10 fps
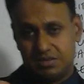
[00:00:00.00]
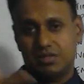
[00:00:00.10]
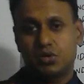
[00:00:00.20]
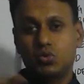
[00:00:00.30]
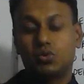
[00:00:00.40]
the
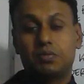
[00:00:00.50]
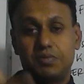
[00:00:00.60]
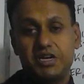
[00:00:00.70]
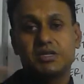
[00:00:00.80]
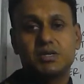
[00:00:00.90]

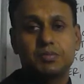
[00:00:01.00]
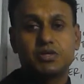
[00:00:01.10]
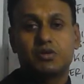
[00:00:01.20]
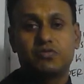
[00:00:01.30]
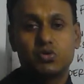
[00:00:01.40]
parent
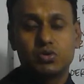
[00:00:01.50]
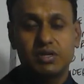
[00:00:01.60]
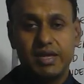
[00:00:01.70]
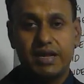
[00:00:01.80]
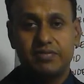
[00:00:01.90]
company of
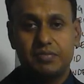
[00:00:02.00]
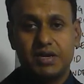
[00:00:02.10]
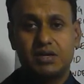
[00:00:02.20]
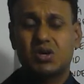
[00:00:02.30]
Google, Alphabet,